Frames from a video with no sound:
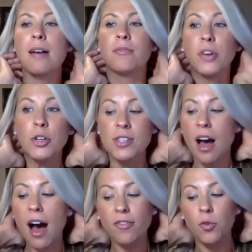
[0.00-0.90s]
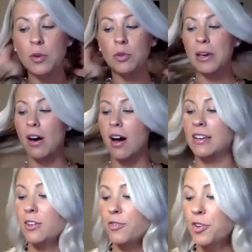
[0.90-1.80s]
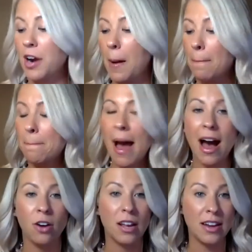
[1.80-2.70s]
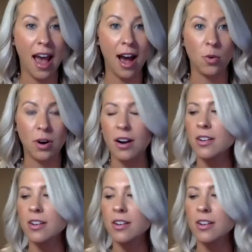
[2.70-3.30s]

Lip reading: First off, we will be on here for about an hour.